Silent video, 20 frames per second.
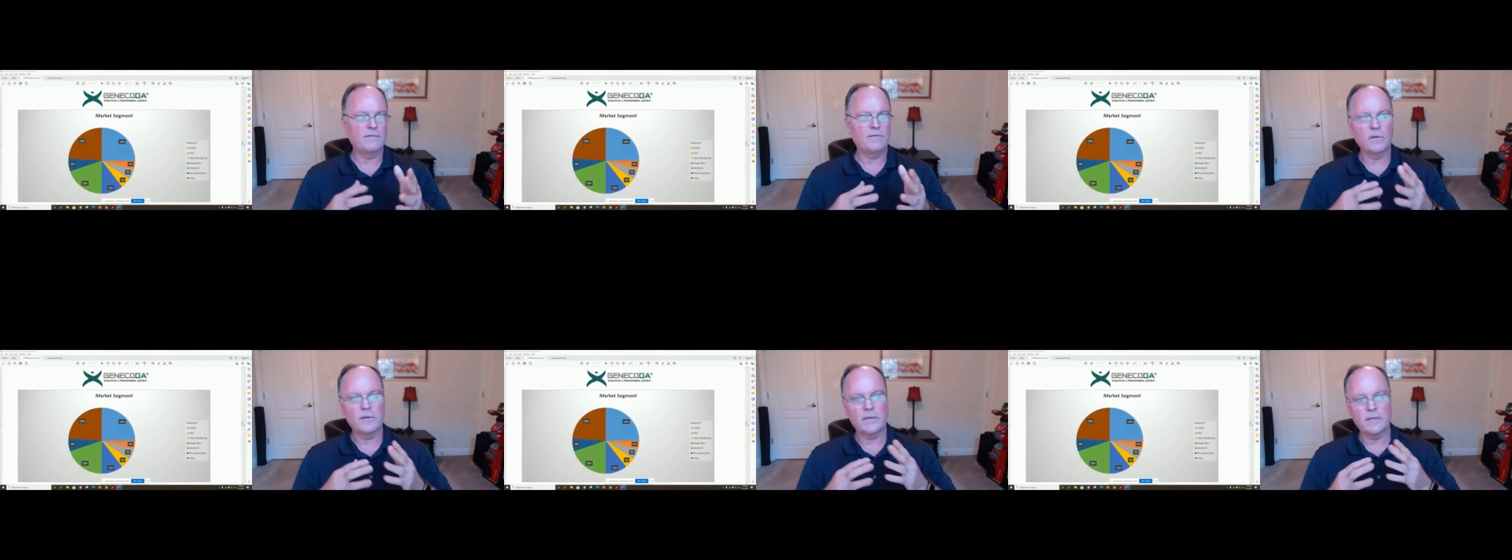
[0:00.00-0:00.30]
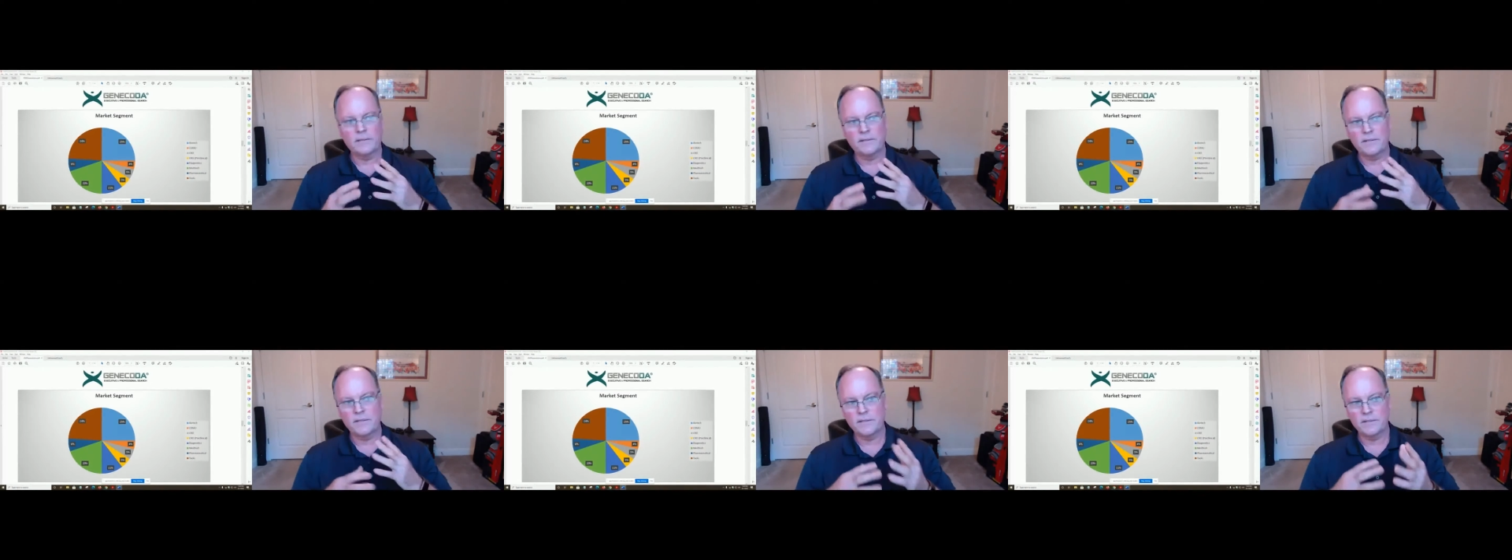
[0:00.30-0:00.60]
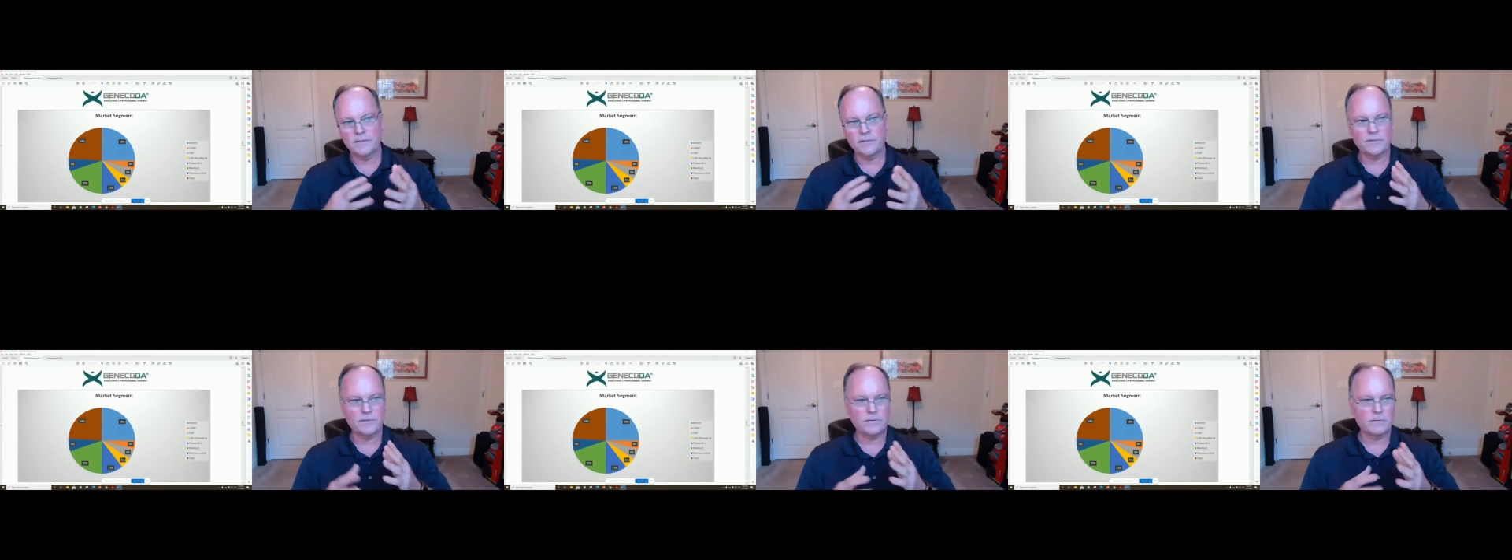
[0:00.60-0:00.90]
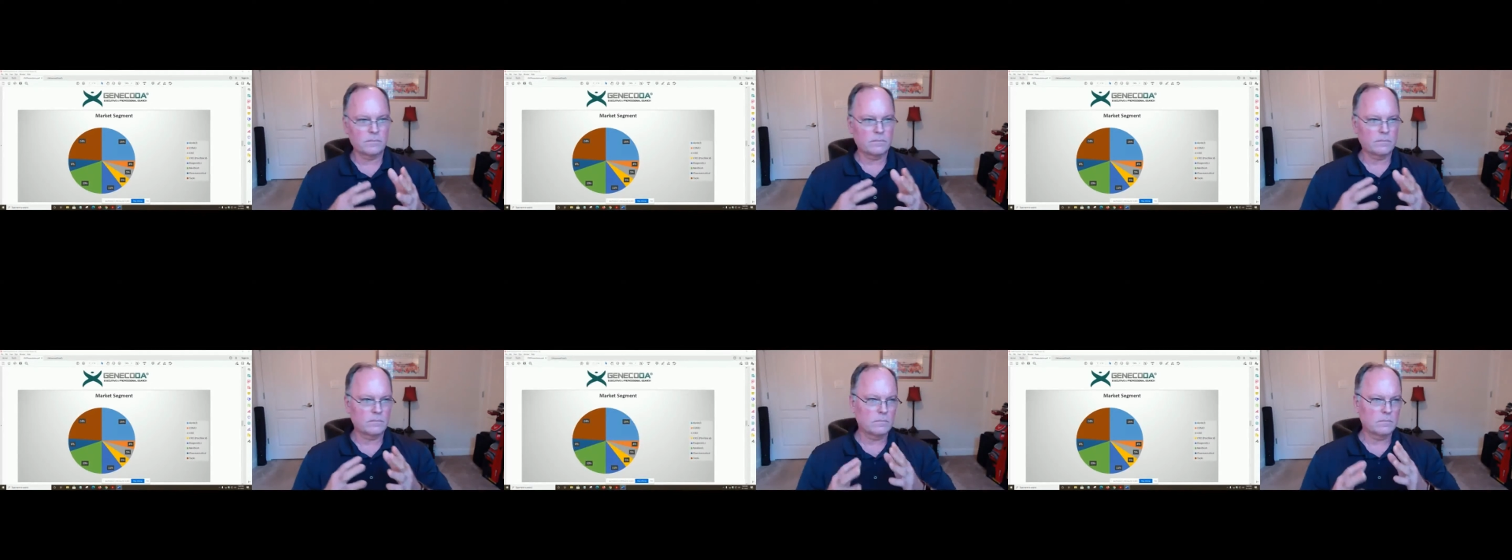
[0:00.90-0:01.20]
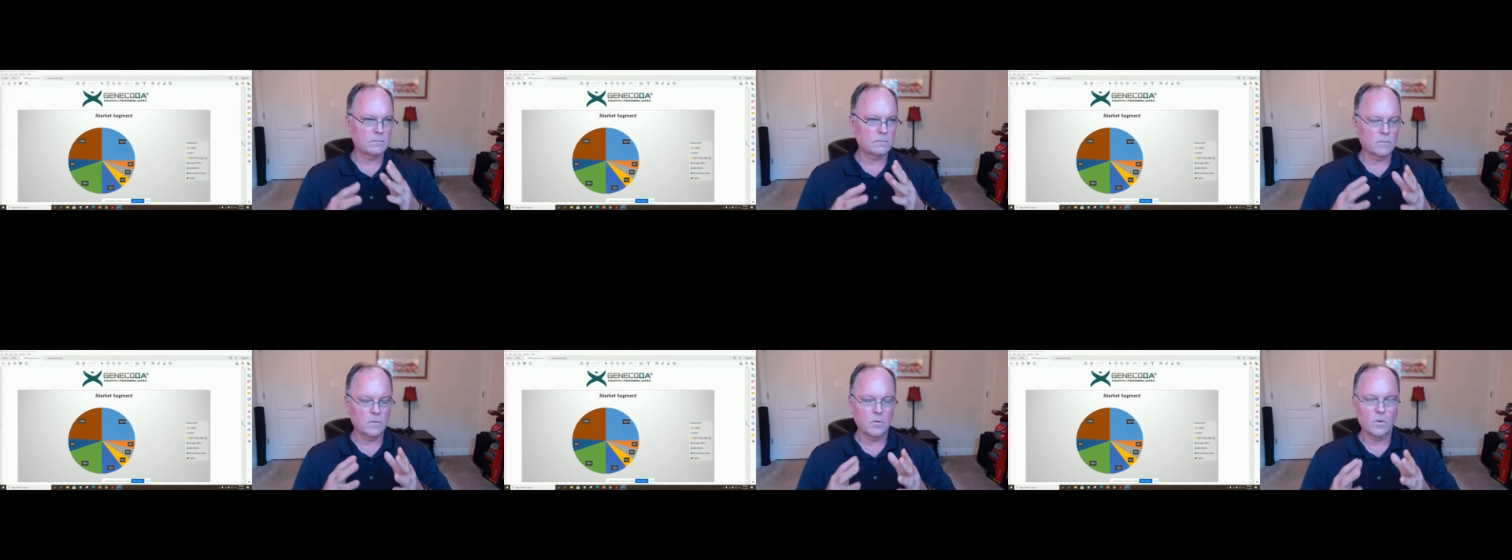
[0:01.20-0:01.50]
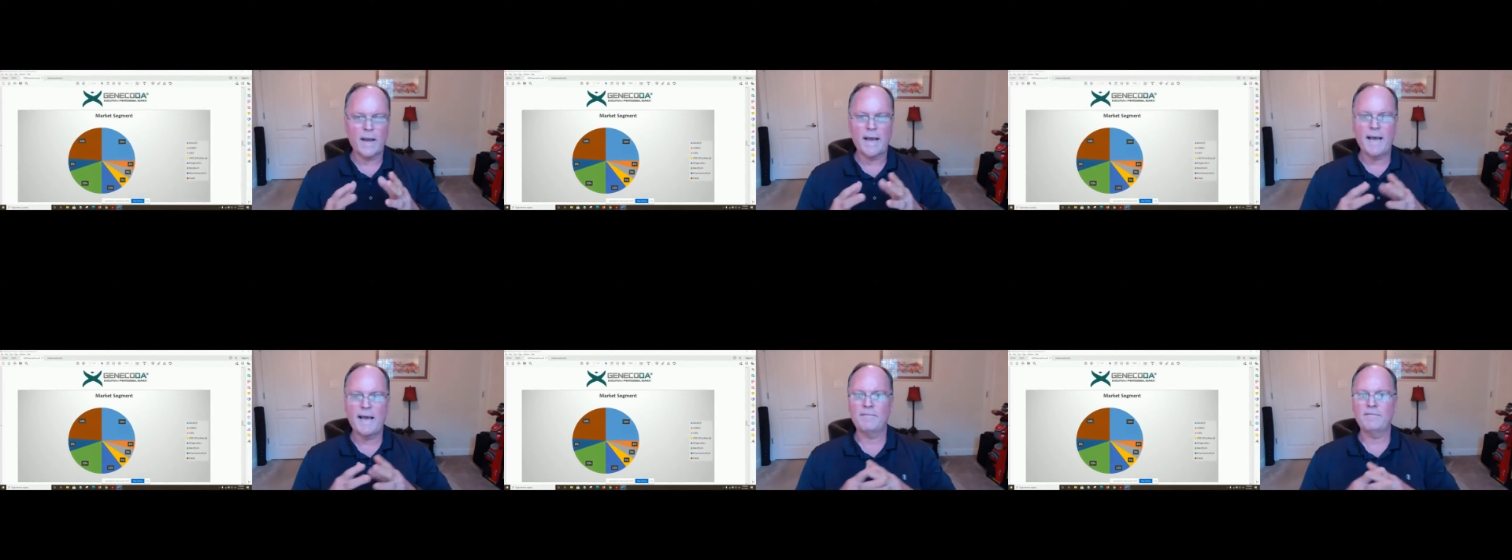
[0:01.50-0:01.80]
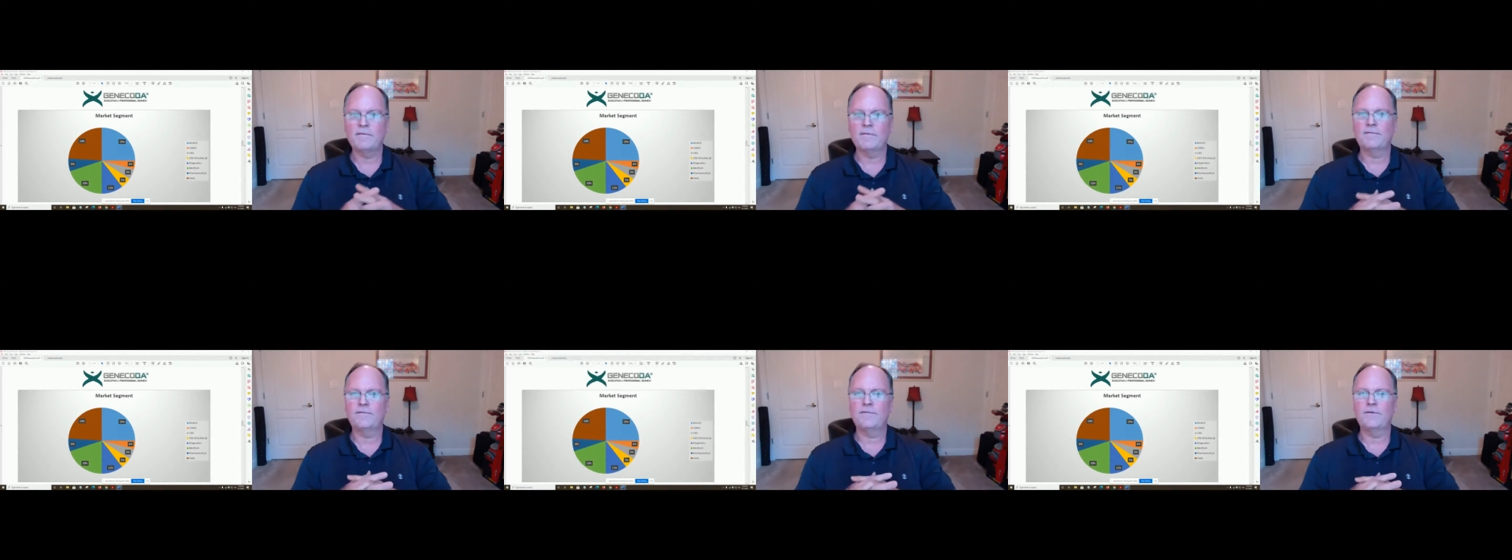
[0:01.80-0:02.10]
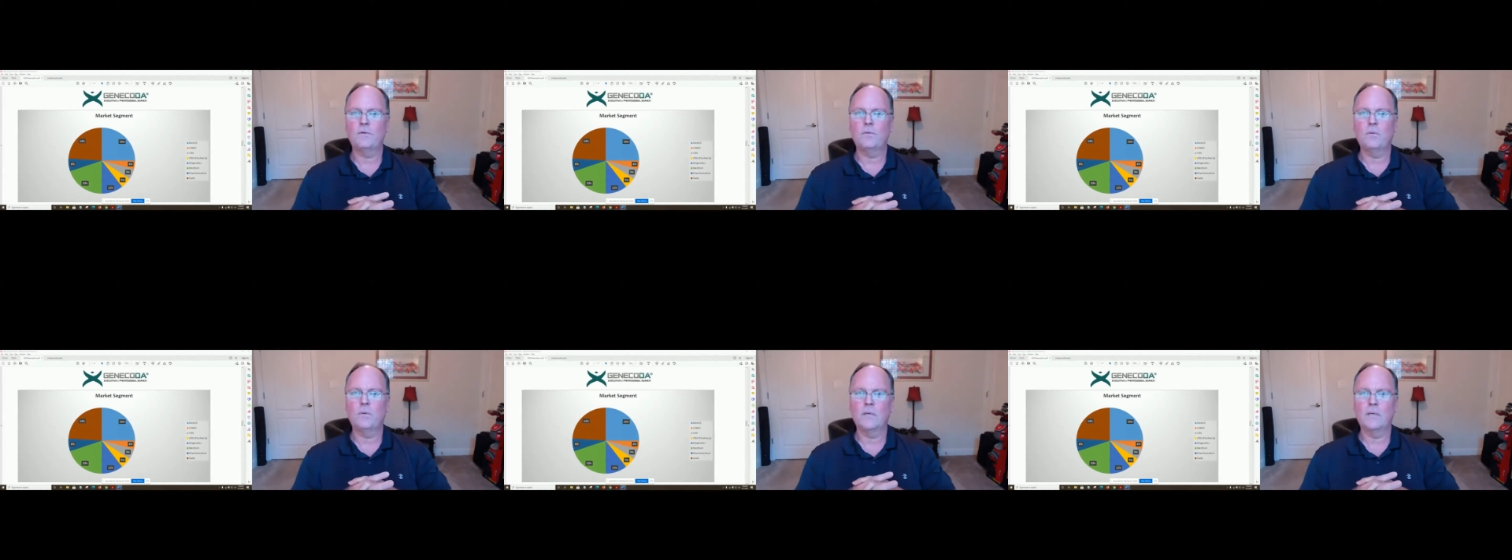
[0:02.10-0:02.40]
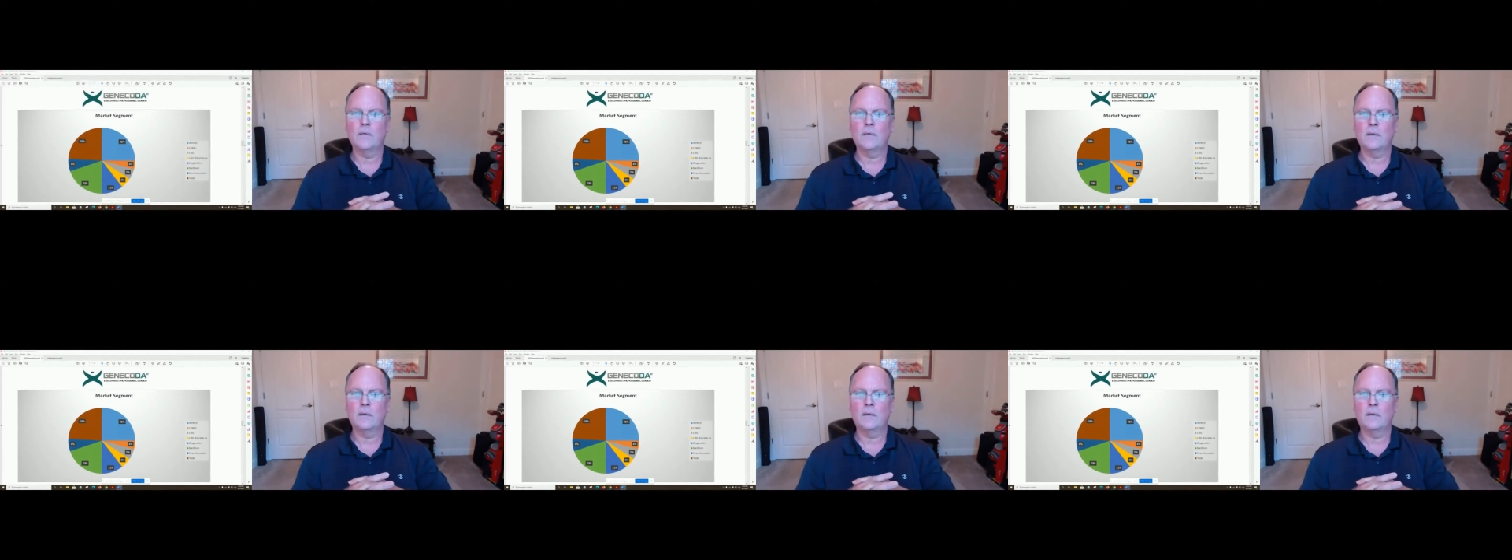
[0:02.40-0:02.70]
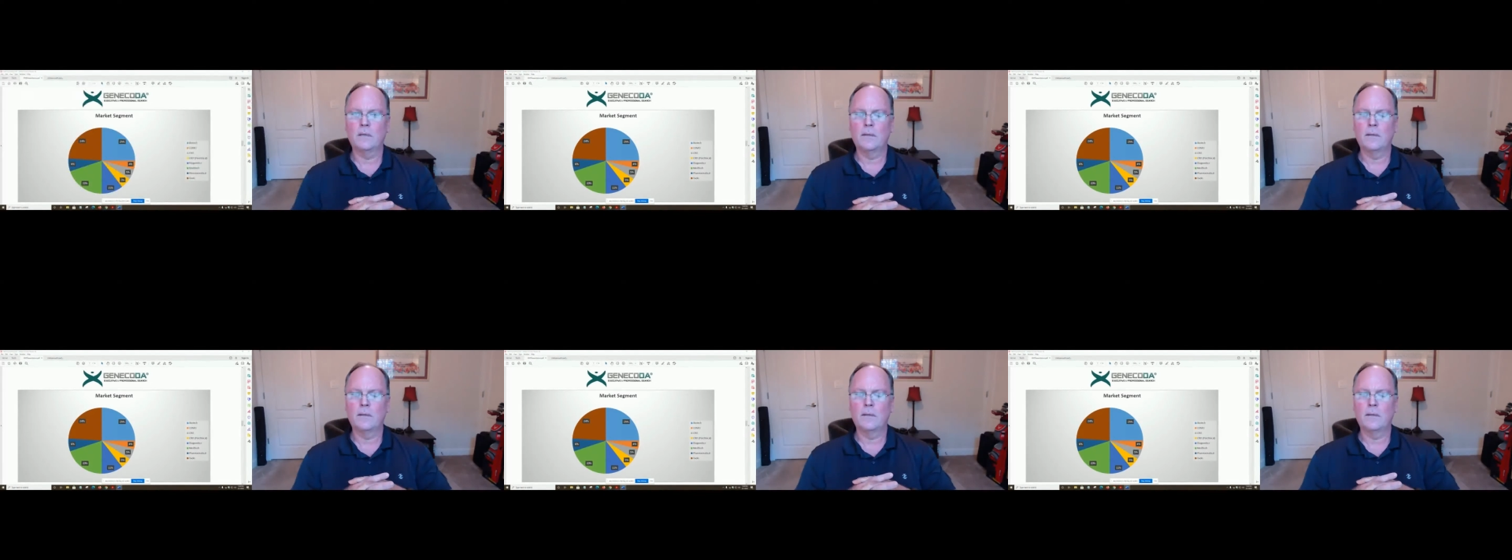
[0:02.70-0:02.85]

of look at this graph, if you will,